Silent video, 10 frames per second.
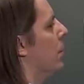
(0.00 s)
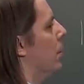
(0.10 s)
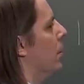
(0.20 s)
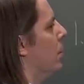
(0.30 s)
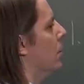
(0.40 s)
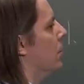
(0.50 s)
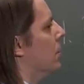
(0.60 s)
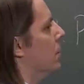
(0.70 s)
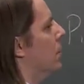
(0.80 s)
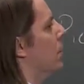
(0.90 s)

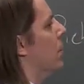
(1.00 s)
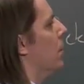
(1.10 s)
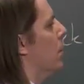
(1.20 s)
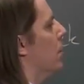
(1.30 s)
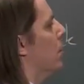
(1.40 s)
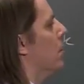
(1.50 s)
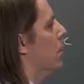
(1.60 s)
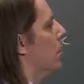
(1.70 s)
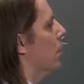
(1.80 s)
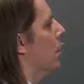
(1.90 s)

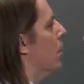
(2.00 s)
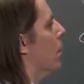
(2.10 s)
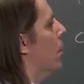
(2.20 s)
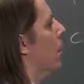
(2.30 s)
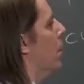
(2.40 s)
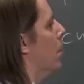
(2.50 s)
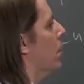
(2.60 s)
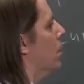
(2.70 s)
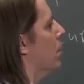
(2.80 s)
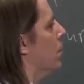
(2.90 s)

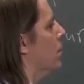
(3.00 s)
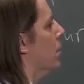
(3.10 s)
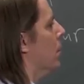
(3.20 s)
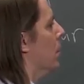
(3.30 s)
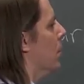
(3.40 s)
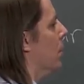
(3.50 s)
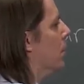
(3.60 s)
No one is speaking in this clip.